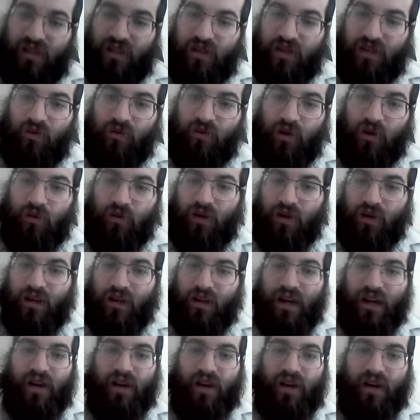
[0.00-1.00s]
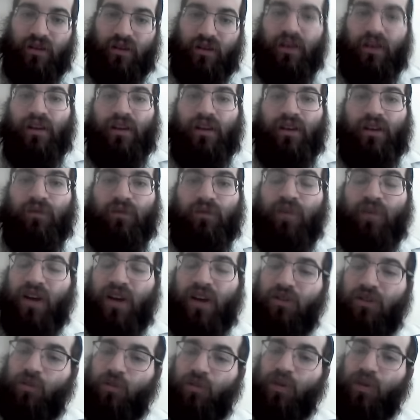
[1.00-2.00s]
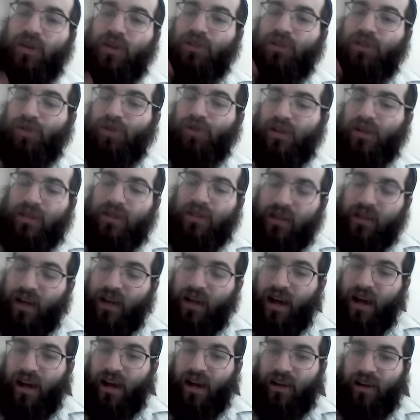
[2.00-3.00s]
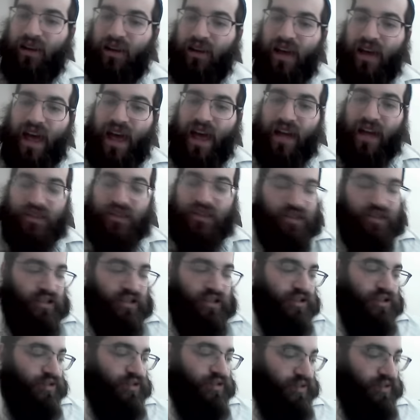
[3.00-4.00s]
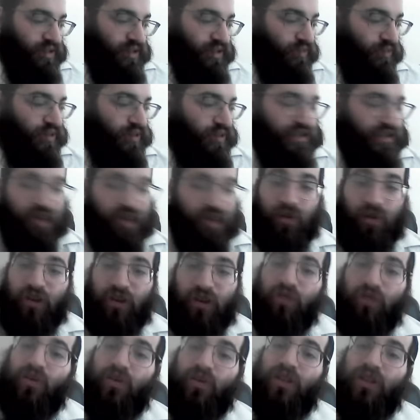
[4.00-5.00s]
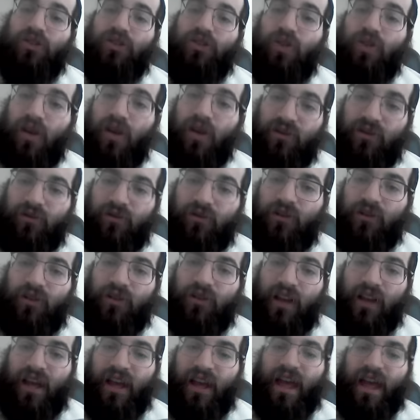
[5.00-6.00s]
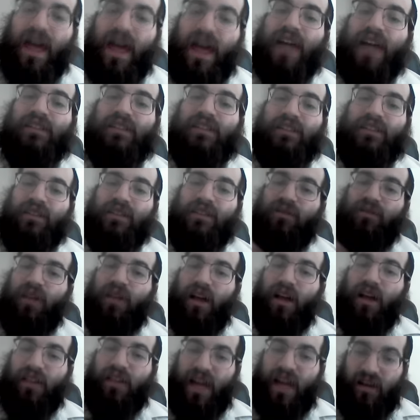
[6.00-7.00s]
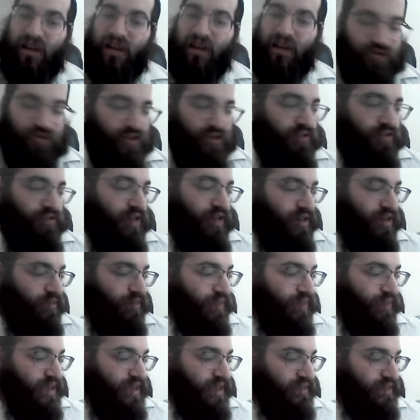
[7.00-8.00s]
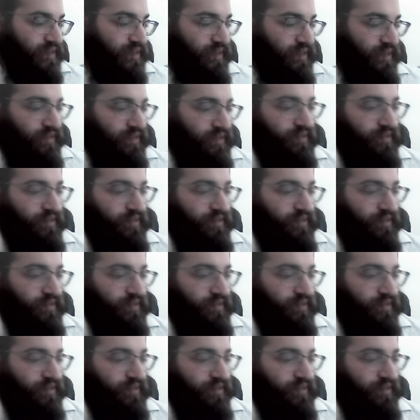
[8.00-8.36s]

that it will work out. By you putting trust in God, actually ensures that it works out. By you being joyful, actually allows for greater blessing.